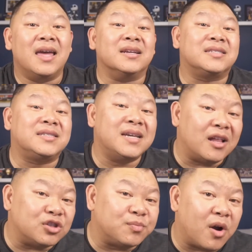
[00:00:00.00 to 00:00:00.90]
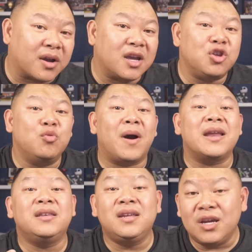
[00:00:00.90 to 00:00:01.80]
In a seller's market, you
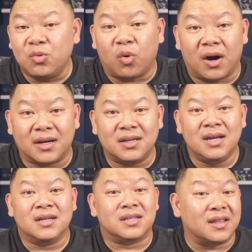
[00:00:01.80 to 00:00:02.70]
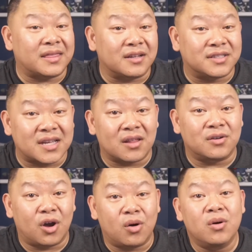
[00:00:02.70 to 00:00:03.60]
might need one to let the
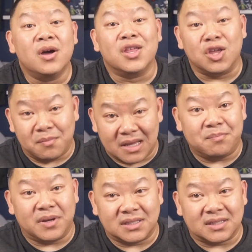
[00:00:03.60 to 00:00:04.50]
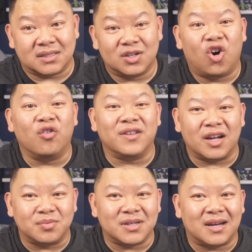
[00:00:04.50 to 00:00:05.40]
seller know you mean business.
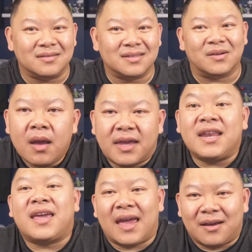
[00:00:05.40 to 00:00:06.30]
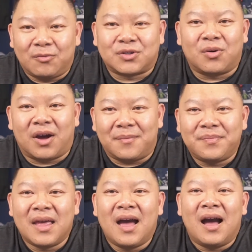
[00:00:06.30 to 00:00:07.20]
Hopefully that helps you out. Kitty Cake, what's going on?